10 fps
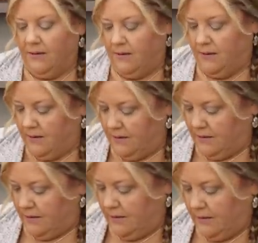
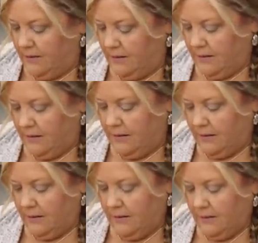
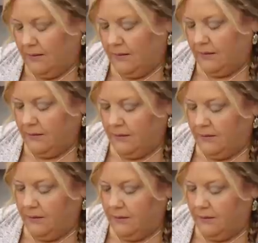
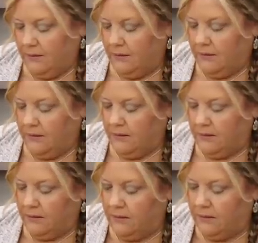
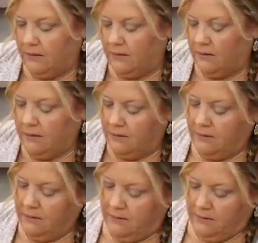
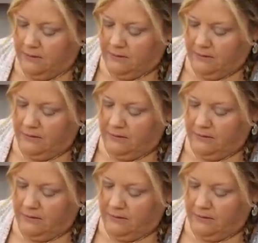Nothing is said.